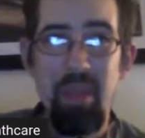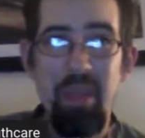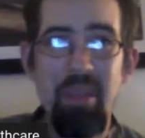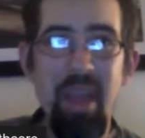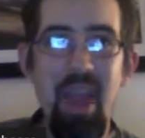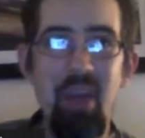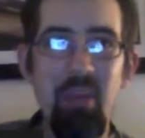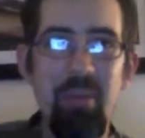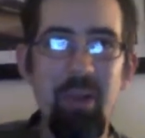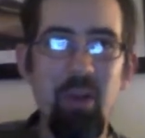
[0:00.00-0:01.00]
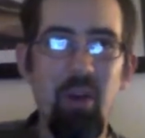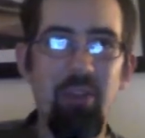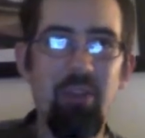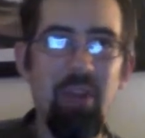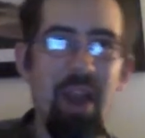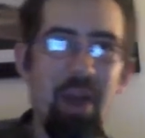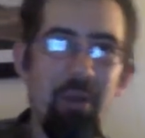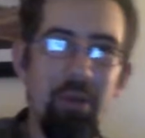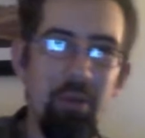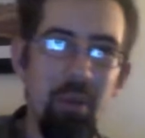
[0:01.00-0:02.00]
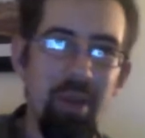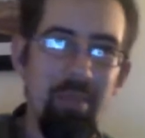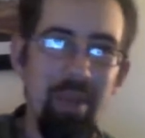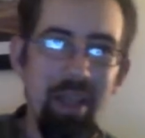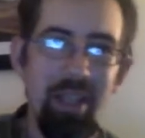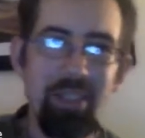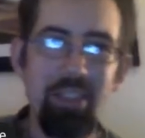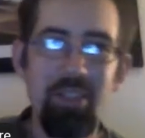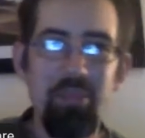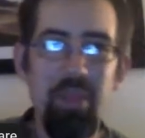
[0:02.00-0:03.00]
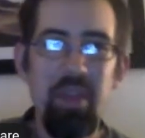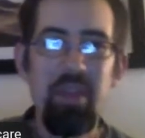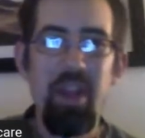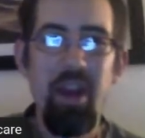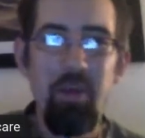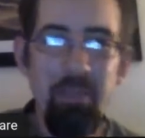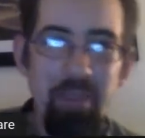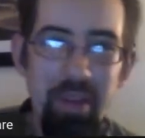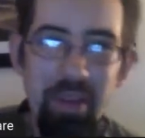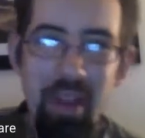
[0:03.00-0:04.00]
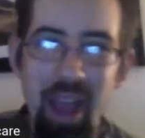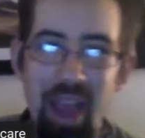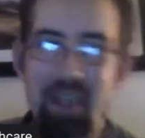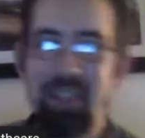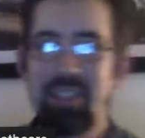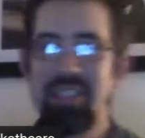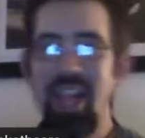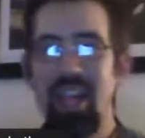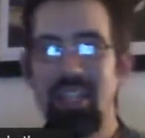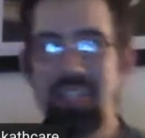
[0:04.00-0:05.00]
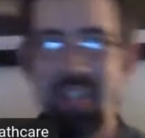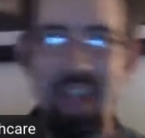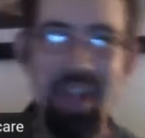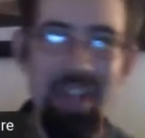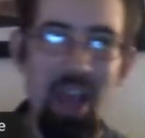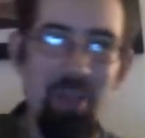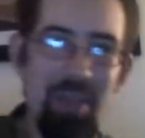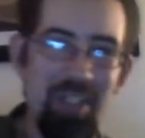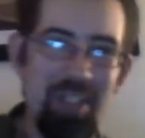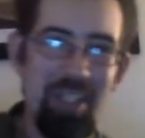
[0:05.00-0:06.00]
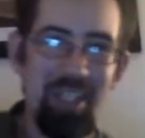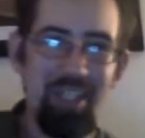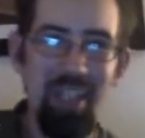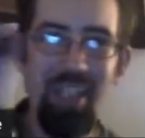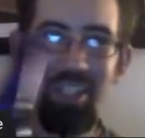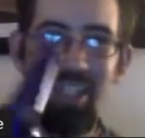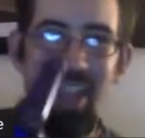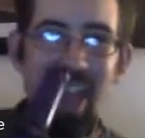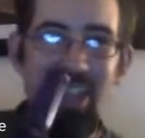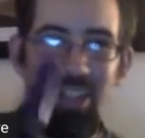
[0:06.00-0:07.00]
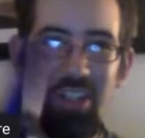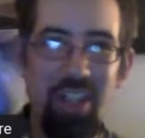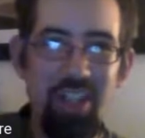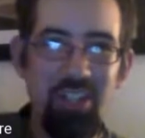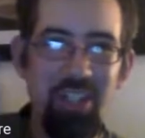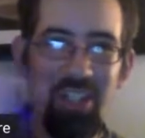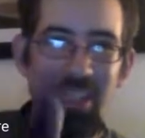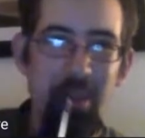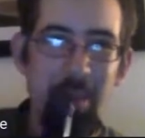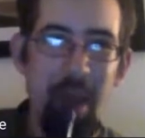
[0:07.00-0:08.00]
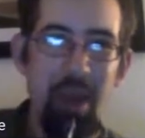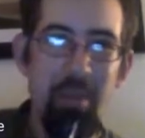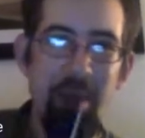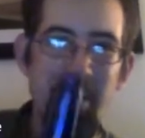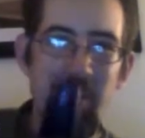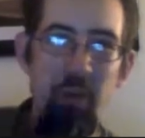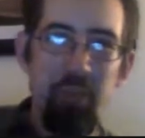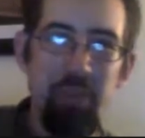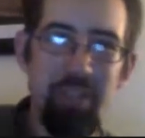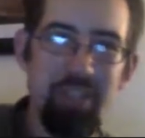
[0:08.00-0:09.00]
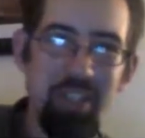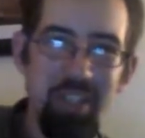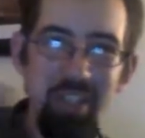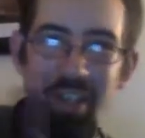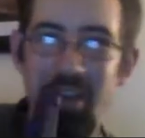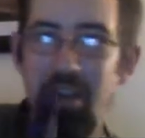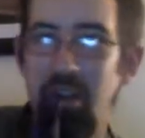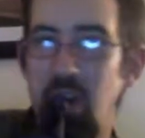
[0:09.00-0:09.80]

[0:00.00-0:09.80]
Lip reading: Yeah, we've been going for an hour and 20 minutes. You know, it's Zach and Zach now because Nick is lazy. As our ticker says at the bottom, I don't know if you can see the ticker.